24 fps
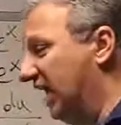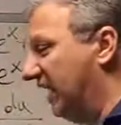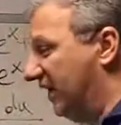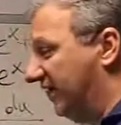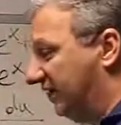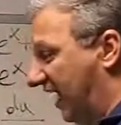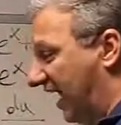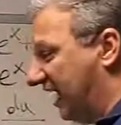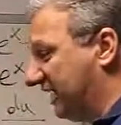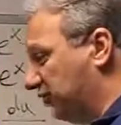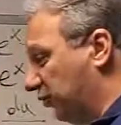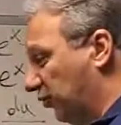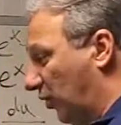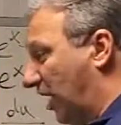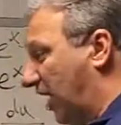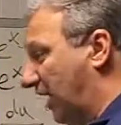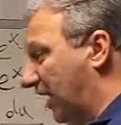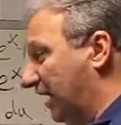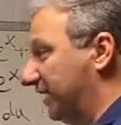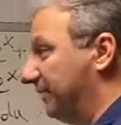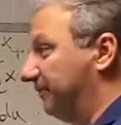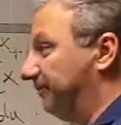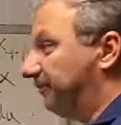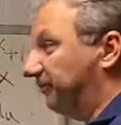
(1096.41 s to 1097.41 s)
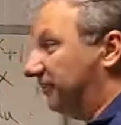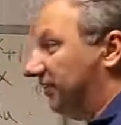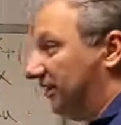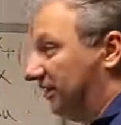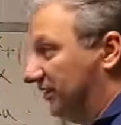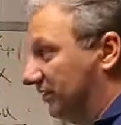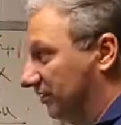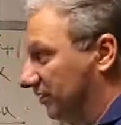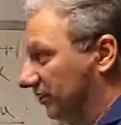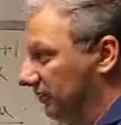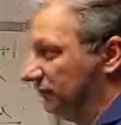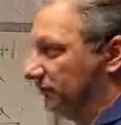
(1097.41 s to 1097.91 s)
That's why,
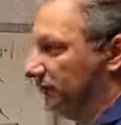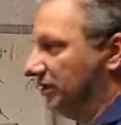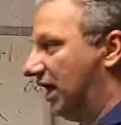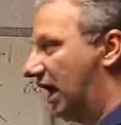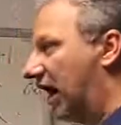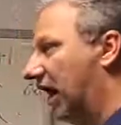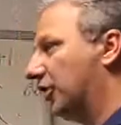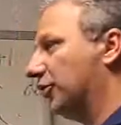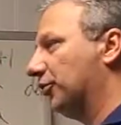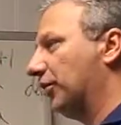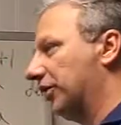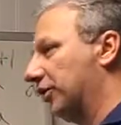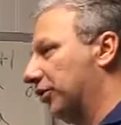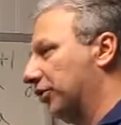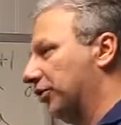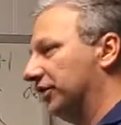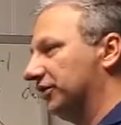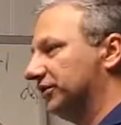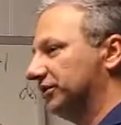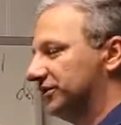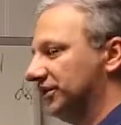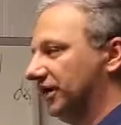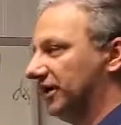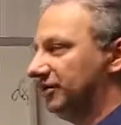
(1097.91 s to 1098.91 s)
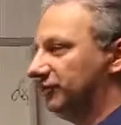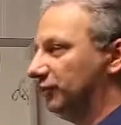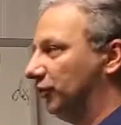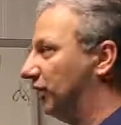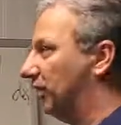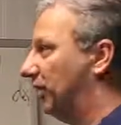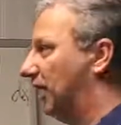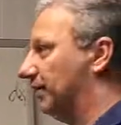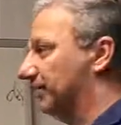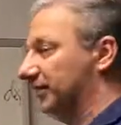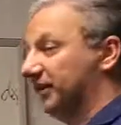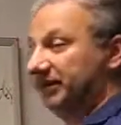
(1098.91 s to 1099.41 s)
how do I know it's done?
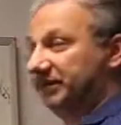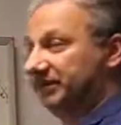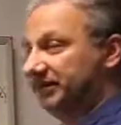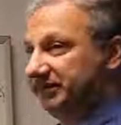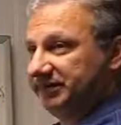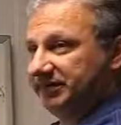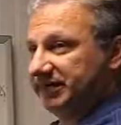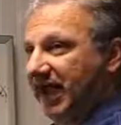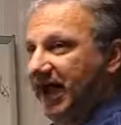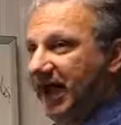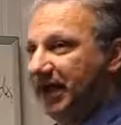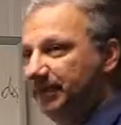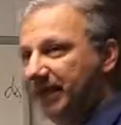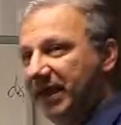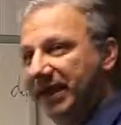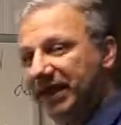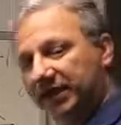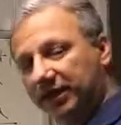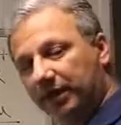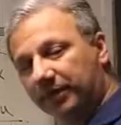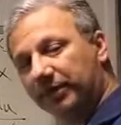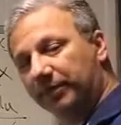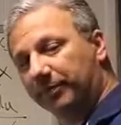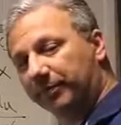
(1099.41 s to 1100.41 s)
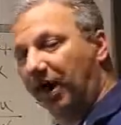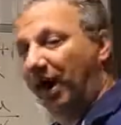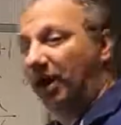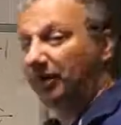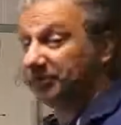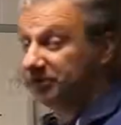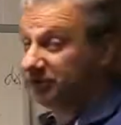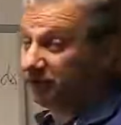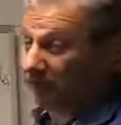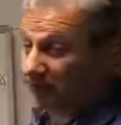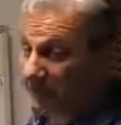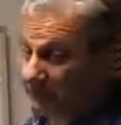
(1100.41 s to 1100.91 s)
Well, I'm the guy making up the
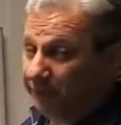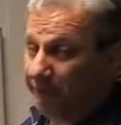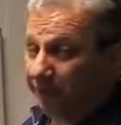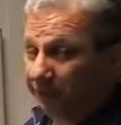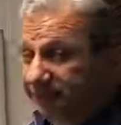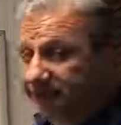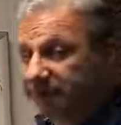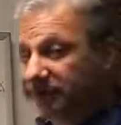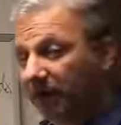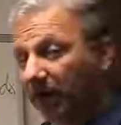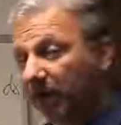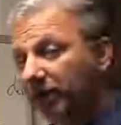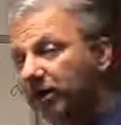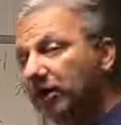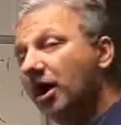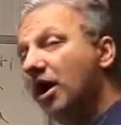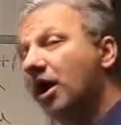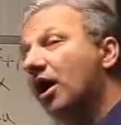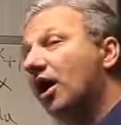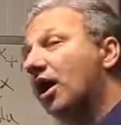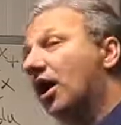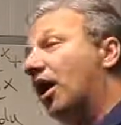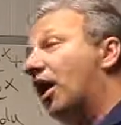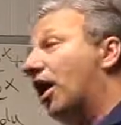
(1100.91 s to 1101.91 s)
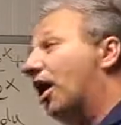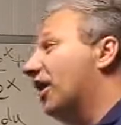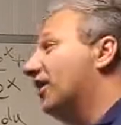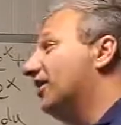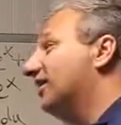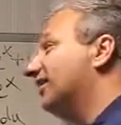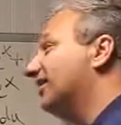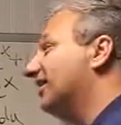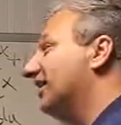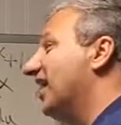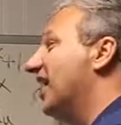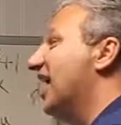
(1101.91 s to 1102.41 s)
problem, so I knew it was done.
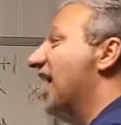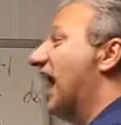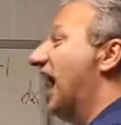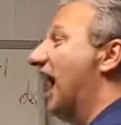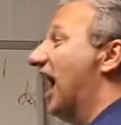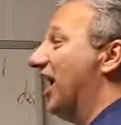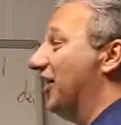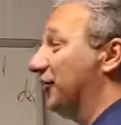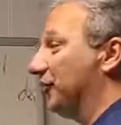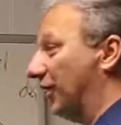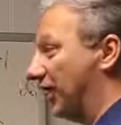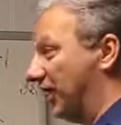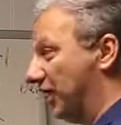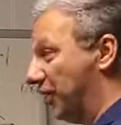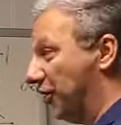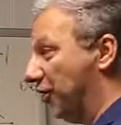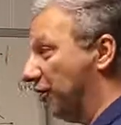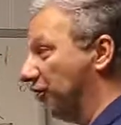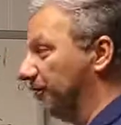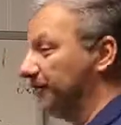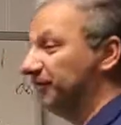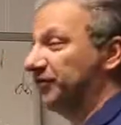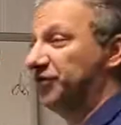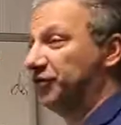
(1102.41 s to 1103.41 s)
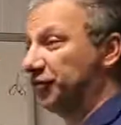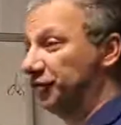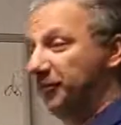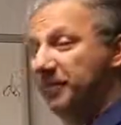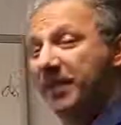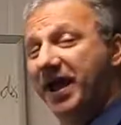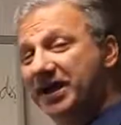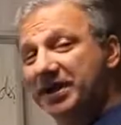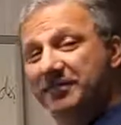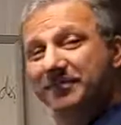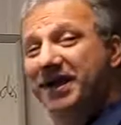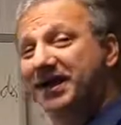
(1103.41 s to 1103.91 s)
How do I know? Through
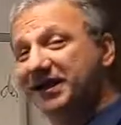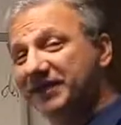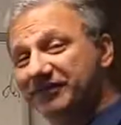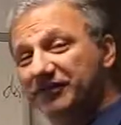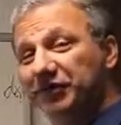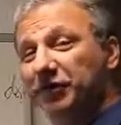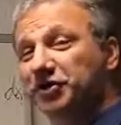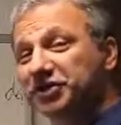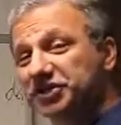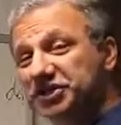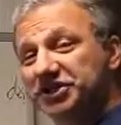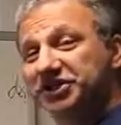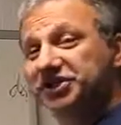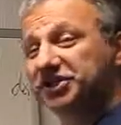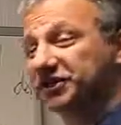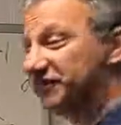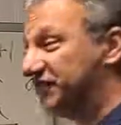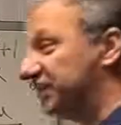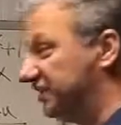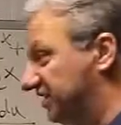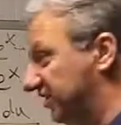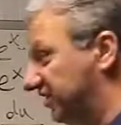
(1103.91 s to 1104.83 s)
many, many versions of these